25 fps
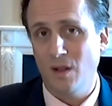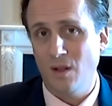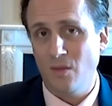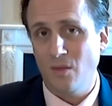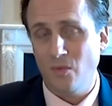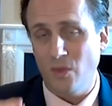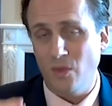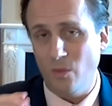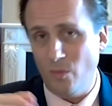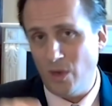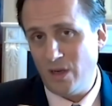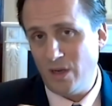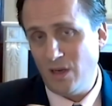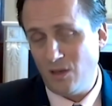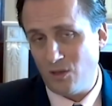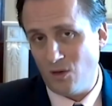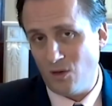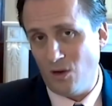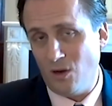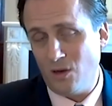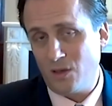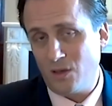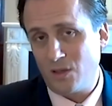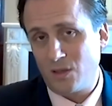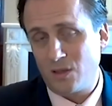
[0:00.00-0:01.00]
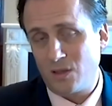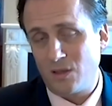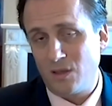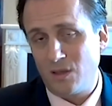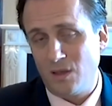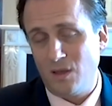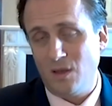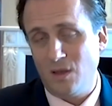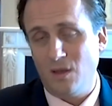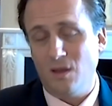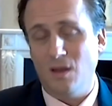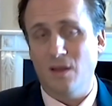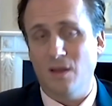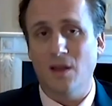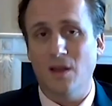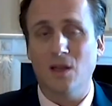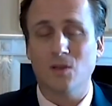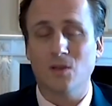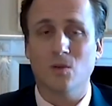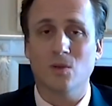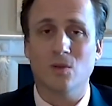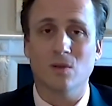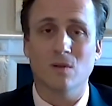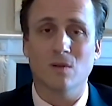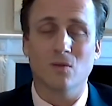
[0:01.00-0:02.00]
the money talks, and that's
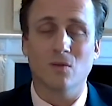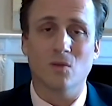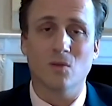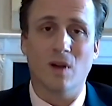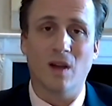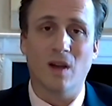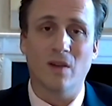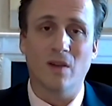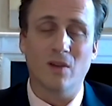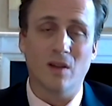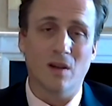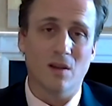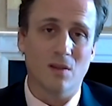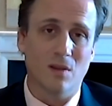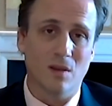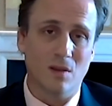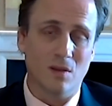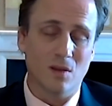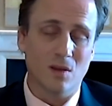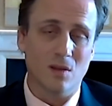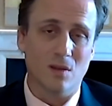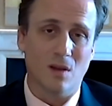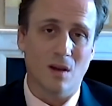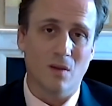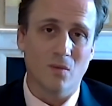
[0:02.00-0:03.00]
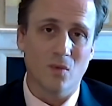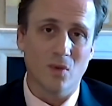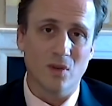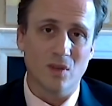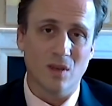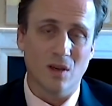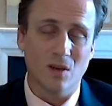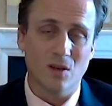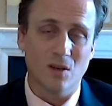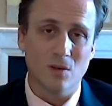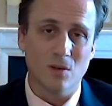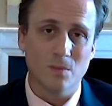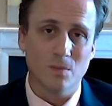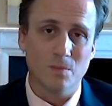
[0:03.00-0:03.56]
what's sort of driving, I think, this conversation.